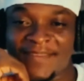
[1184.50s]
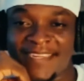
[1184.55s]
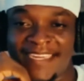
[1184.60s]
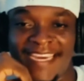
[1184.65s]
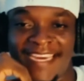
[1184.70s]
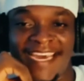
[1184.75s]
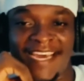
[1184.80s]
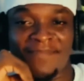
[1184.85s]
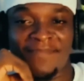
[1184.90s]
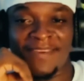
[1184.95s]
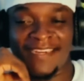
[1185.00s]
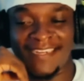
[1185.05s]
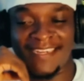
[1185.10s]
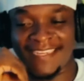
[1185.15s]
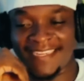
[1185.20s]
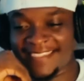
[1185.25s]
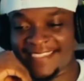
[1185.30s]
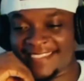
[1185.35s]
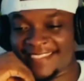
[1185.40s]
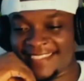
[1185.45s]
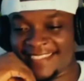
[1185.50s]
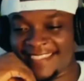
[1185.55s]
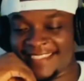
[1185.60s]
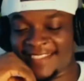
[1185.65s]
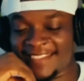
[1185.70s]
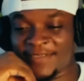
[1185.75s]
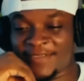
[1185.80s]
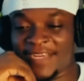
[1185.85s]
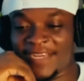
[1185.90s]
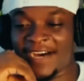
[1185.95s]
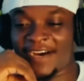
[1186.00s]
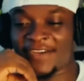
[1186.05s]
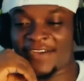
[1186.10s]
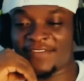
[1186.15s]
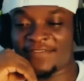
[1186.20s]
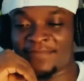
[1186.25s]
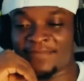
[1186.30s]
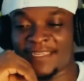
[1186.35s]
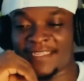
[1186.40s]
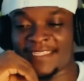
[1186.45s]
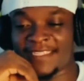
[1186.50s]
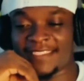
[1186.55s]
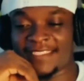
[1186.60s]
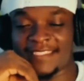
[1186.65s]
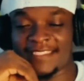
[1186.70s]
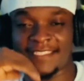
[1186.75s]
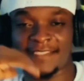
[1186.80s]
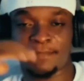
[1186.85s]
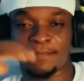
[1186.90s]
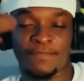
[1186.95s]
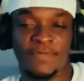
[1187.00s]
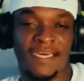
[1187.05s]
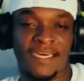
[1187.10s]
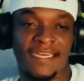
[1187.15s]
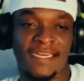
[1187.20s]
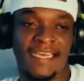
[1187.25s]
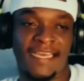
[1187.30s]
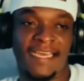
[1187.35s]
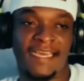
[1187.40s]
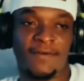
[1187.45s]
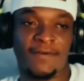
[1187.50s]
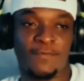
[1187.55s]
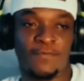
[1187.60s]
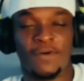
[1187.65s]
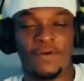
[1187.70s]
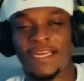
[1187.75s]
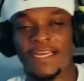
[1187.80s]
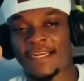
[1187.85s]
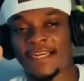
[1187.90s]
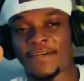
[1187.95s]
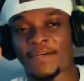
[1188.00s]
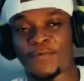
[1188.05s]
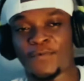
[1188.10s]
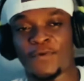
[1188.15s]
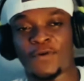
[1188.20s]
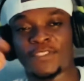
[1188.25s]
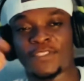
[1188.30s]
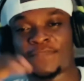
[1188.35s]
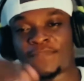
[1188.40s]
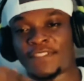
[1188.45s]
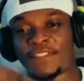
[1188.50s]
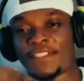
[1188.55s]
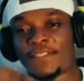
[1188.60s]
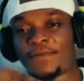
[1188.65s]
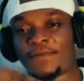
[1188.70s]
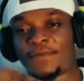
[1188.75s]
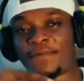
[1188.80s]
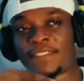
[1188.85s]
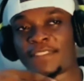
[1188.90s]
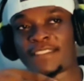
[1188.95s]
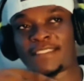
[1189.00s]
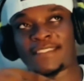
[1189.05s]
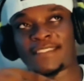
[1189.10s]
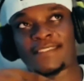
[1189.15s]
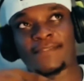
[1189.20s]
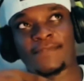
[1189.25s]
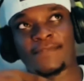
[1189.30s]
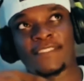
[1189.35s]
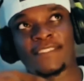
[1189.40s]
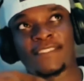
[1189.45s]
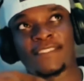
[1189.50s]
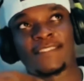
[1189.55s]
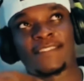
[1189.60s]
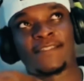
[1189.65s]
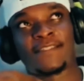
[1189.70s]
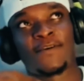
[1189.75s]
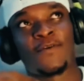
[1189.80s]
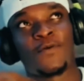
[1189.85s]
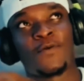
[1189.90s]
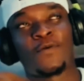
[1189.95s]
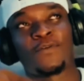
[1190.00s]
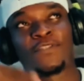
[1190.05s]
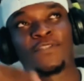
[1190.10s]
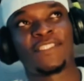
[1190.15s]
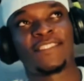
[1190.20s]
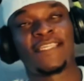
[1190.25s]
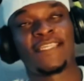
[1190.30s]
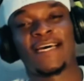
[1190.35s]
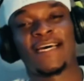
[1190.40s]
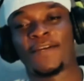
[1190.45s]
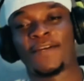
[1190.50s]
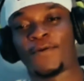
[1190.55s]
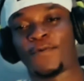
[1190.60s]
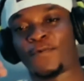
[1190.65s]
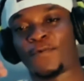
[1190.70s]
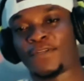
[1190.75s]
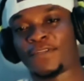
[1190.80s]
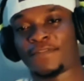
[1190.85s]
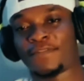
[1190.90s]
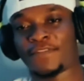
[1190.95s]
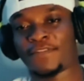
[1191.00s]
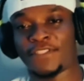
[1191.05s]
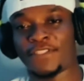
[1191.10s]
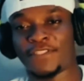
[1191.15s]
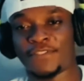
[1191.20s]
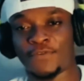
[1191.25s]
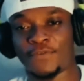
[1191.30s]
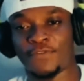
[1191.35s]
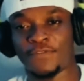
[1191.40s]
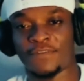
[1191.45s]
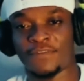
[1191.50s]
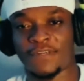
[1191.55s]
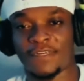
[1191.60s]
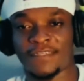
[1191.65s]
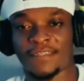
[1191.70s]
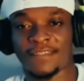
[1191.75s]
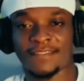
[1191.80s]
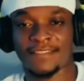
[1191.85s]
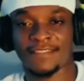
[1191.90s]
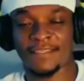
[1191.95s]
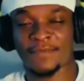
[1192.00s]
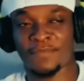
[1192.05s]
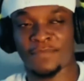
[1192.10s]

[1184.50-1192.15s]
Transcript: Well, yeah, I mean, it's good how you've managed it. But what are the rewards for you? What would you say are the rewards for you so far?